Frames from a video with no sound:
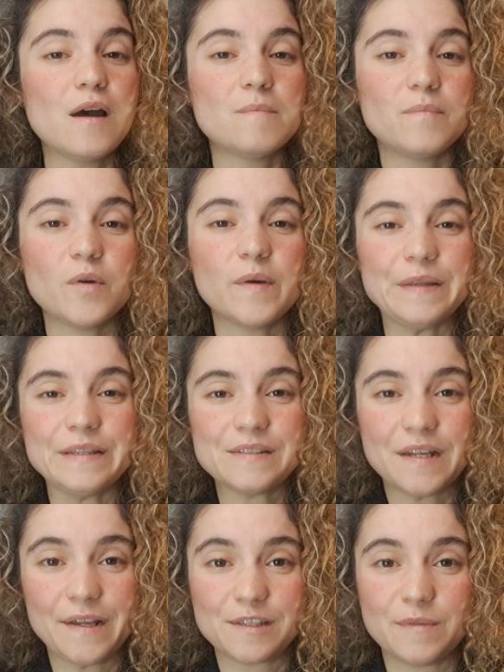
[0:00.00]
Boy, this
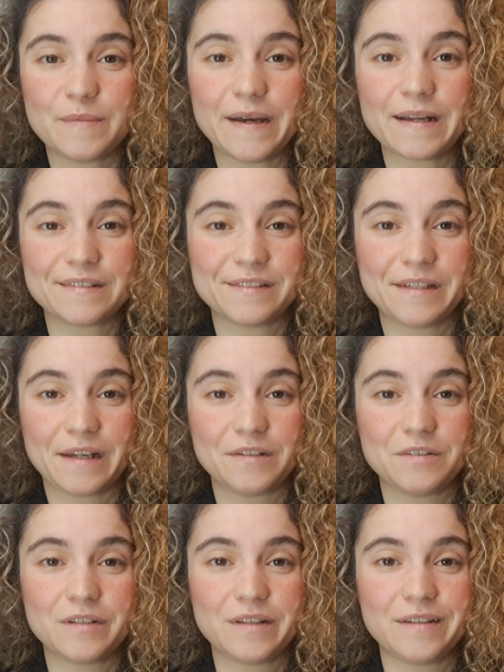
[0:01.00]
takes me back to
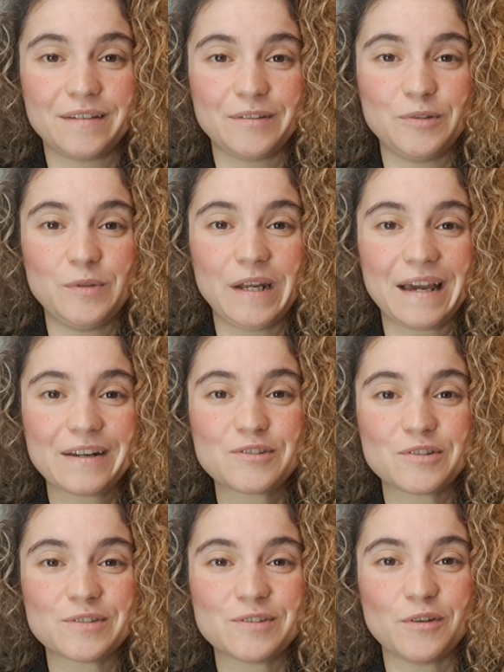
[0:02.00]
second year uni
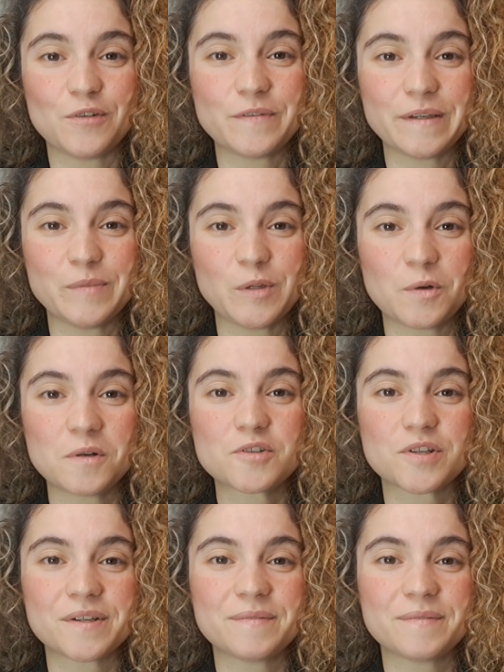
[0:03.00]
lectures of immunology.